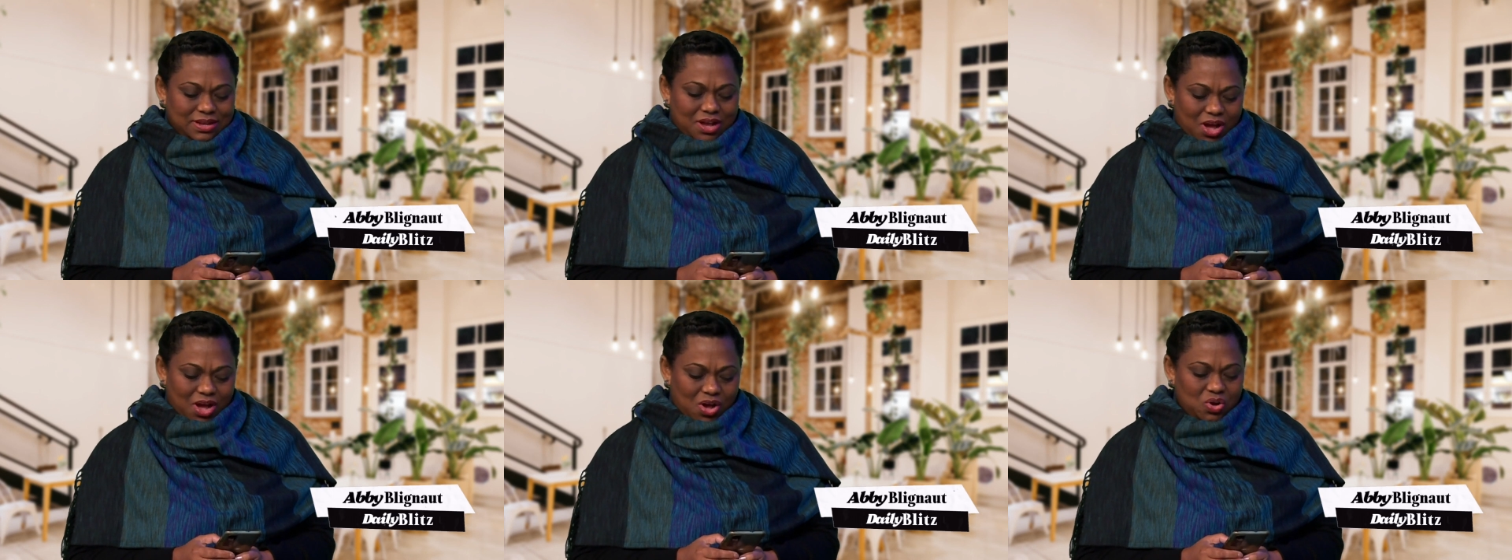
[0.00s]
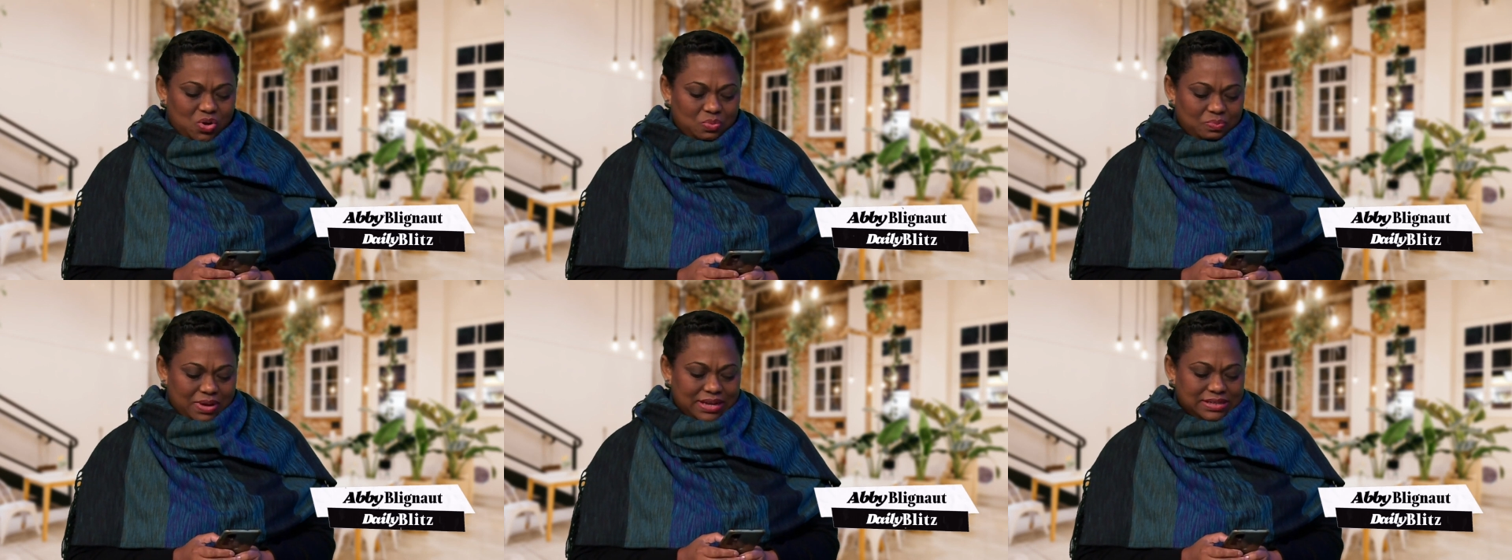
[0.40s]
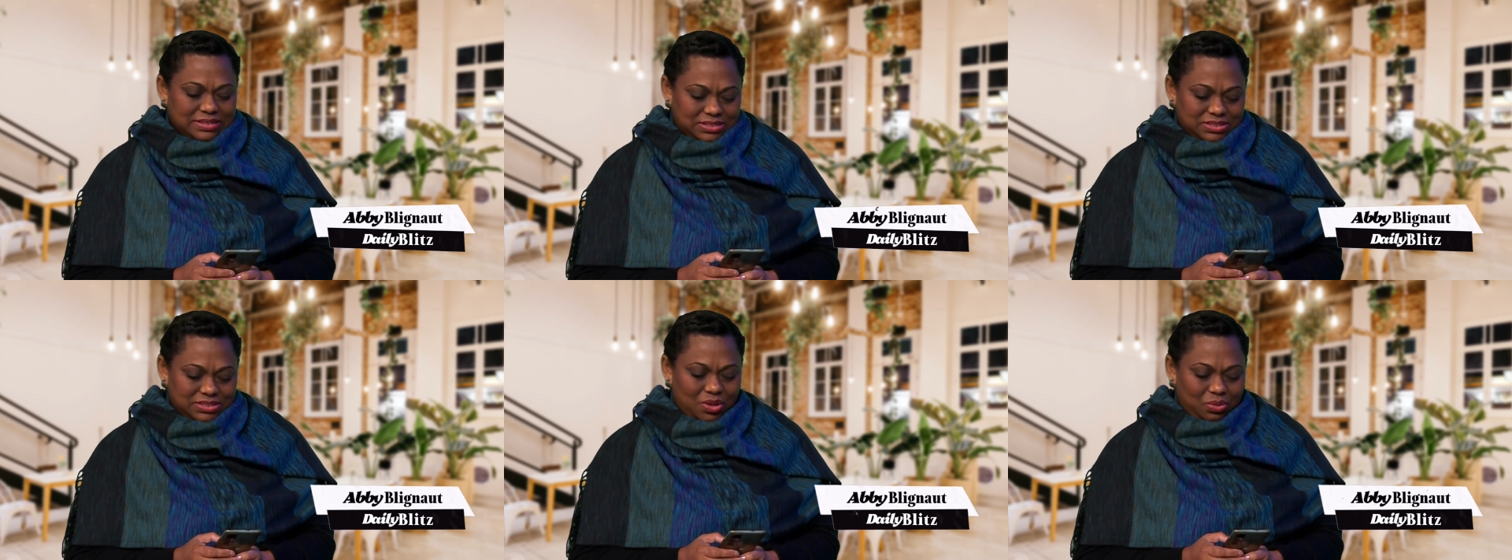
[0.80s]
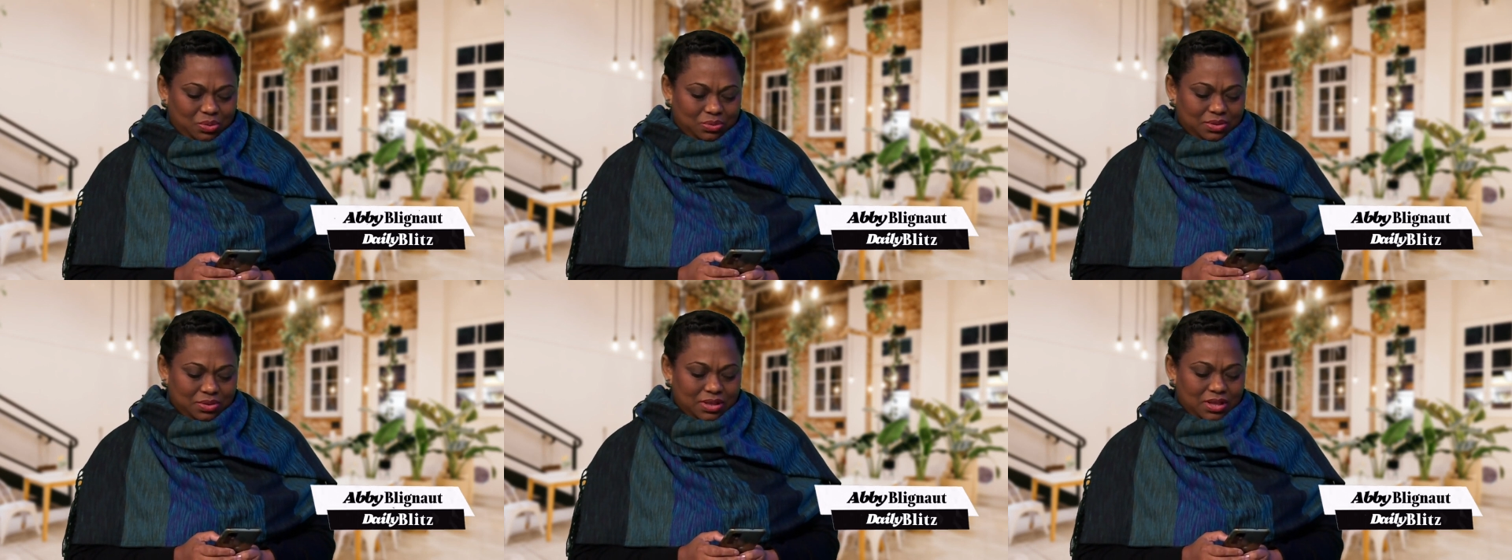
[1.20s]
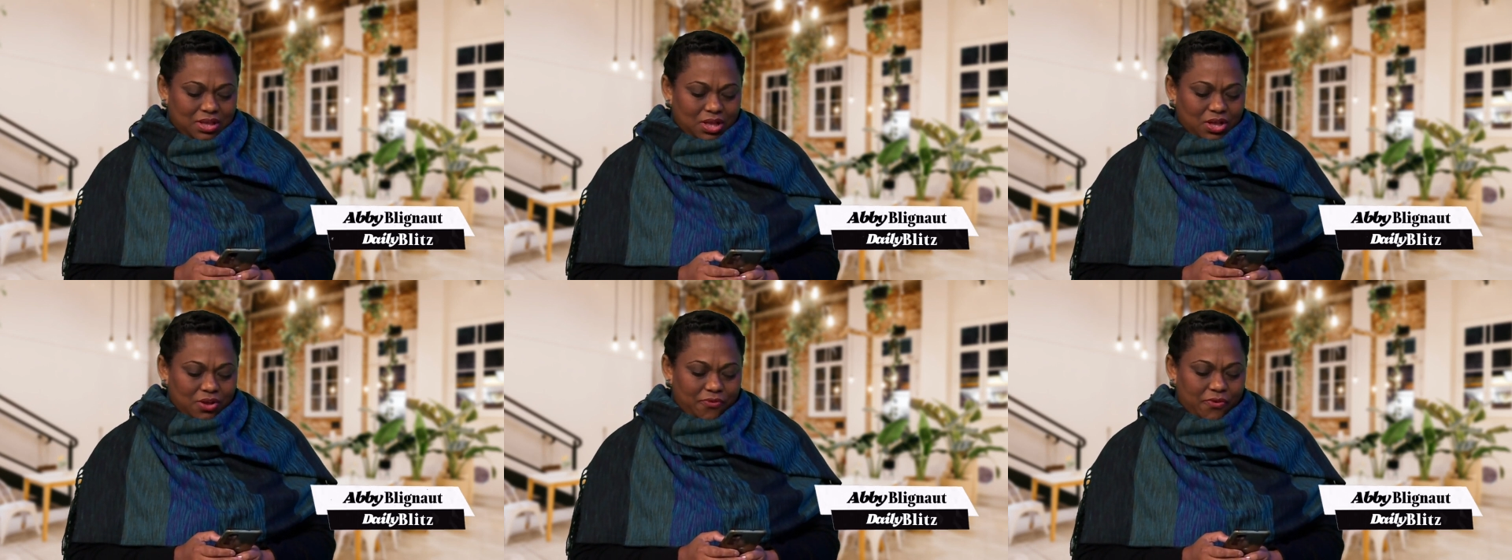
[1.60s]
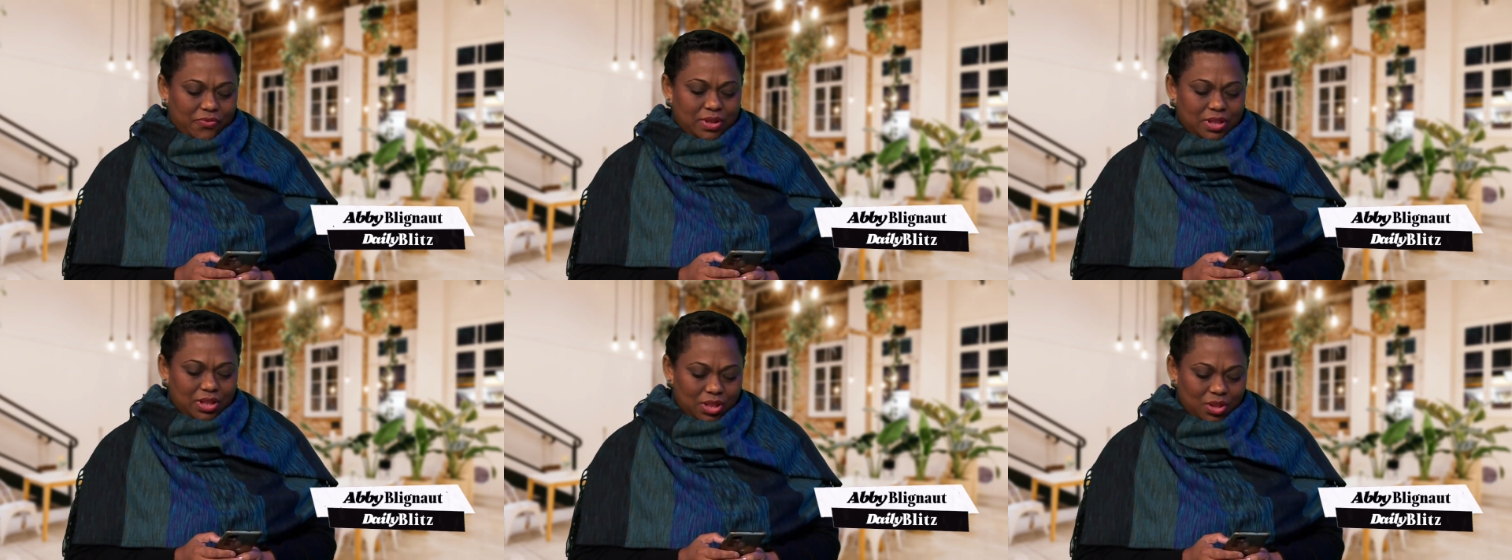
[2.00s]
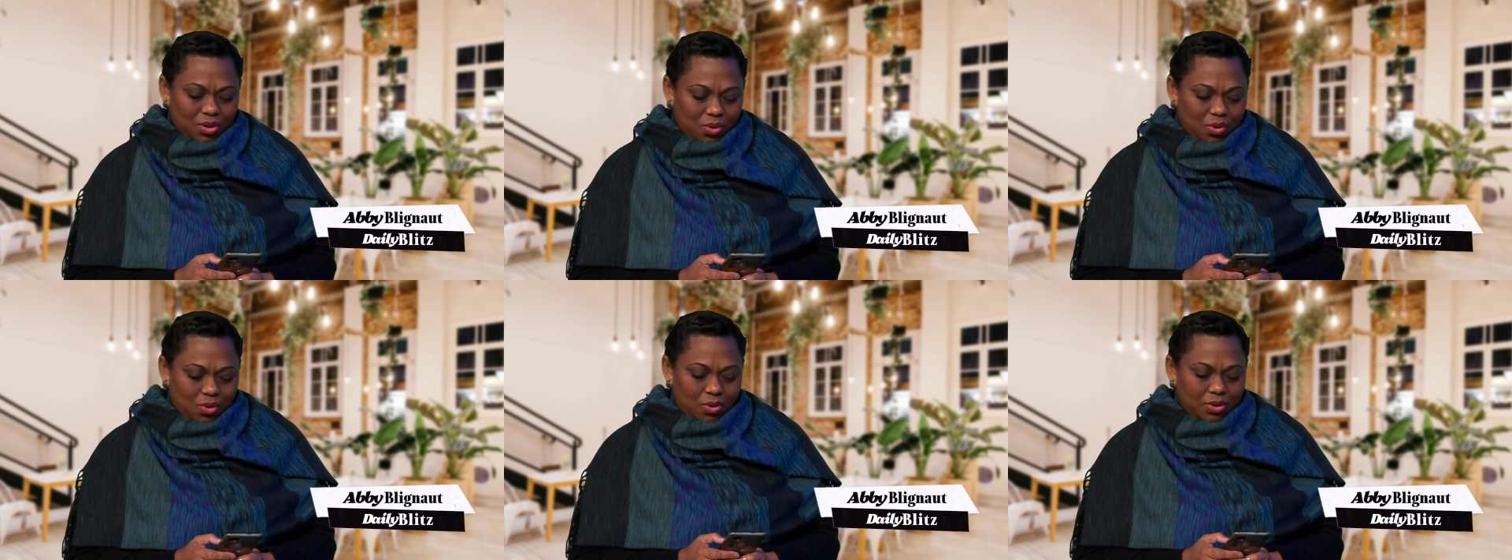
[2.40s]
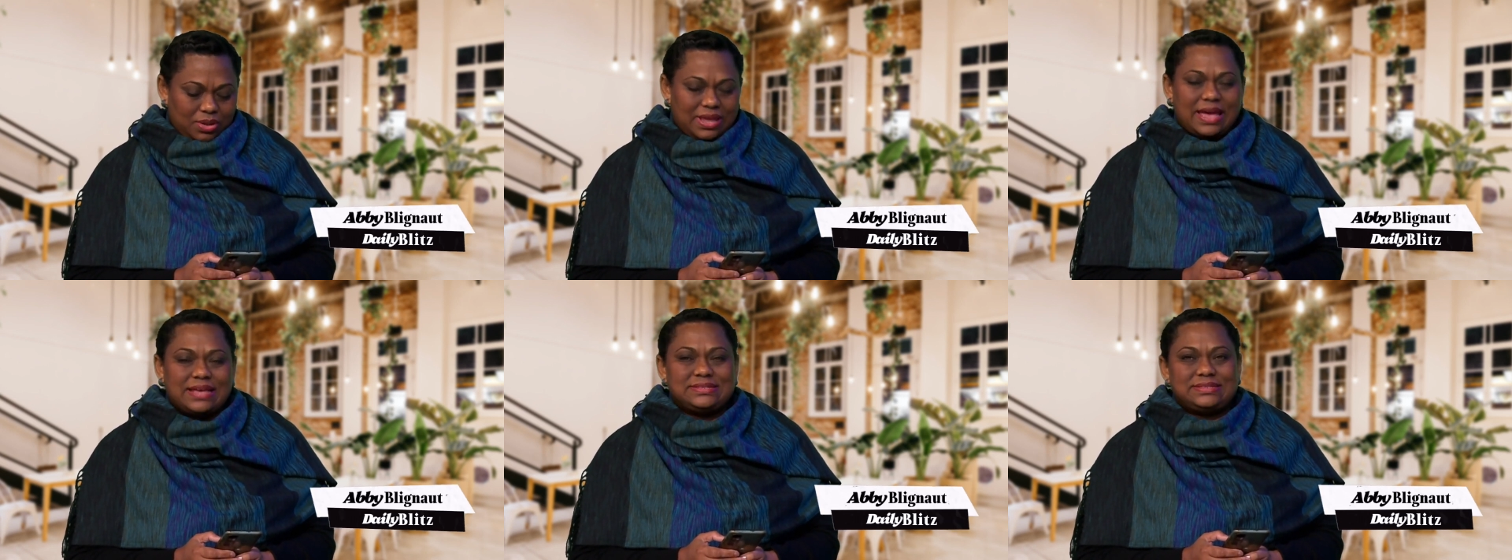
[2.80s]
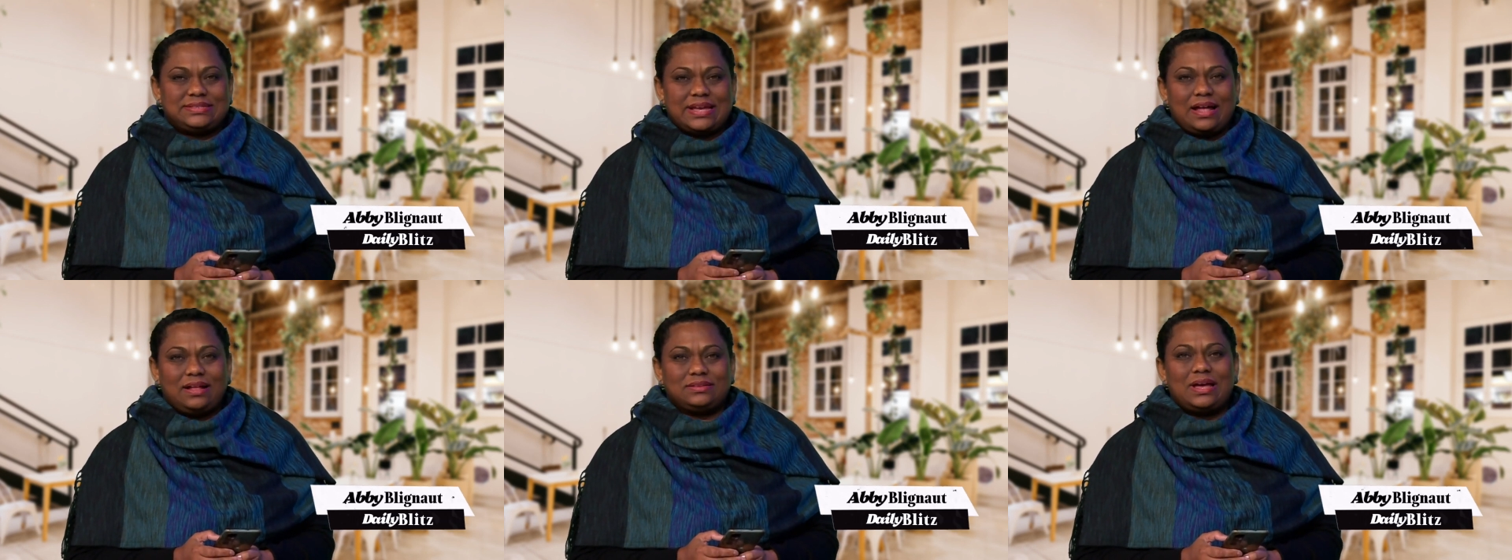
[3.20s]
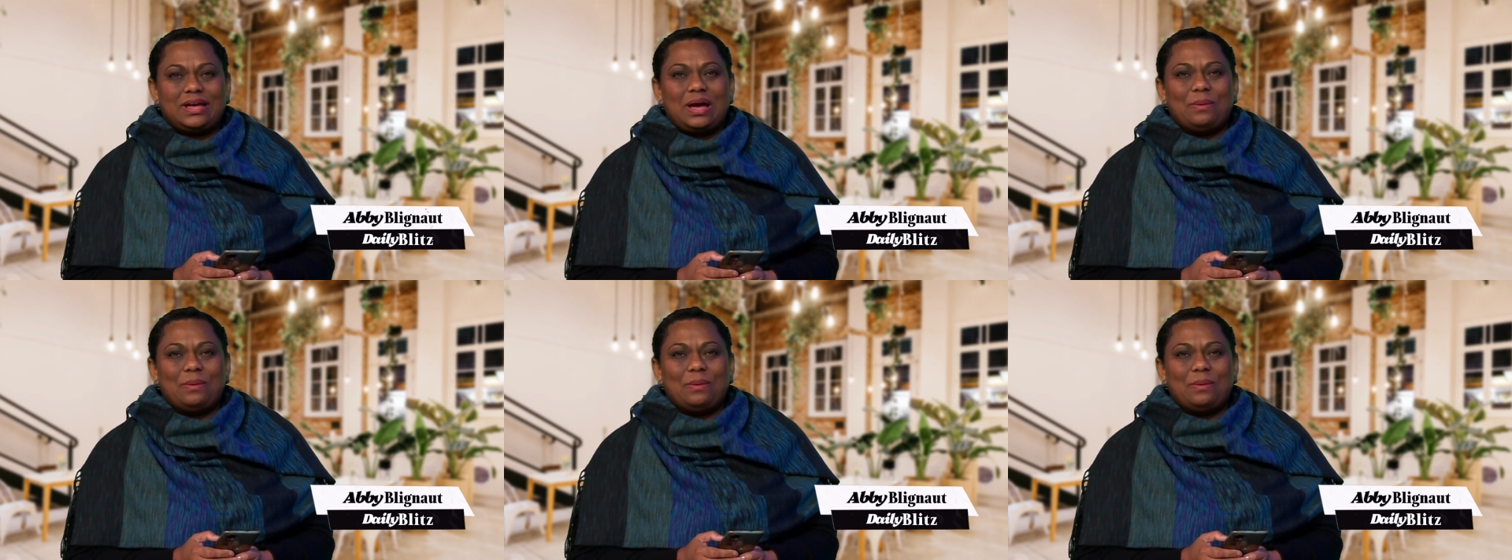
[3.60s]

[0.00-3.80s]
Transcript: O my soul, for the Lord has dealt